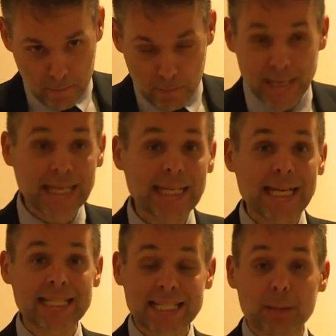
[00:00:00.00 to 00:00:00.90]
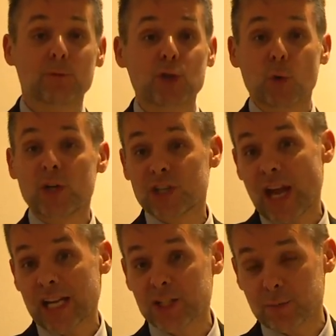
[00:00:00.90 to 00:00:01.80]
meaning some Jewish
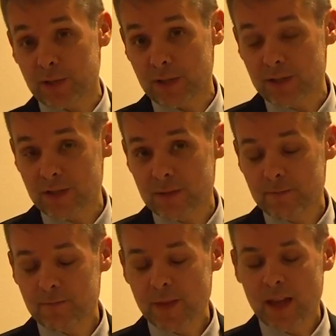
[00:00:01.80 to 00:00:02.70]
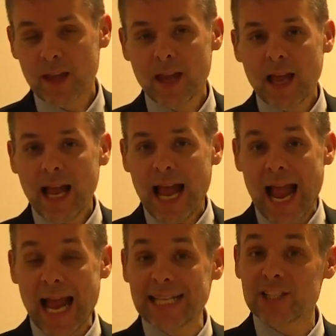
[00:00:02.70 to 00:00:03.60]
experts.
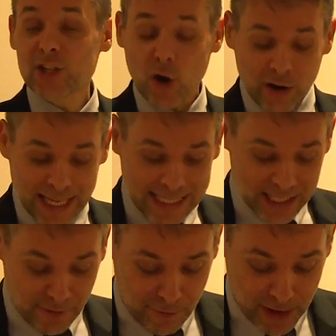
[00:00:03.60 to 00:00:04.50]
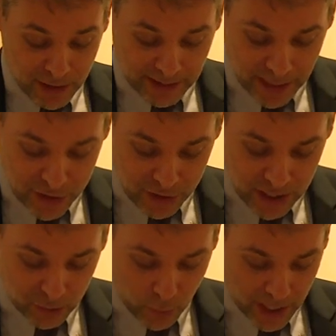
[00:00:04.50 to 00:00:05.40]
And so it's a very dangerous
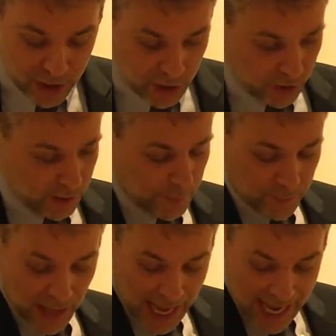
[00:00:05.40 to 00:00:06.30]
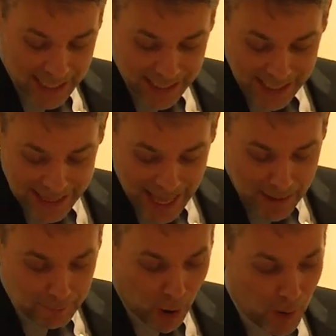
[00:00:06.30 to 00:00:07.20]
situation. And
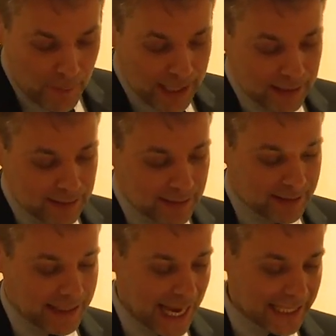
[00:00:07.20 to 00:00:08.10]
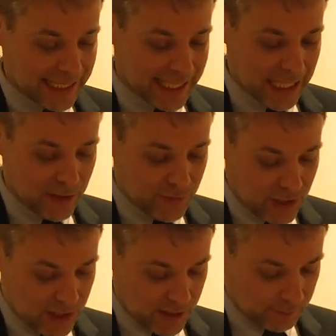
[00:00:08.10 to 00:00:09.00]
a moment that
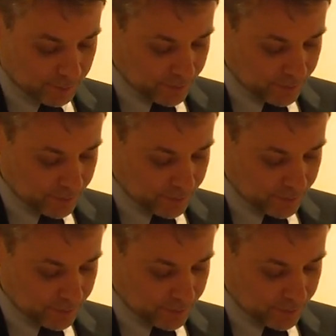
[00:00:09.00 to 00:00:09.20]
gives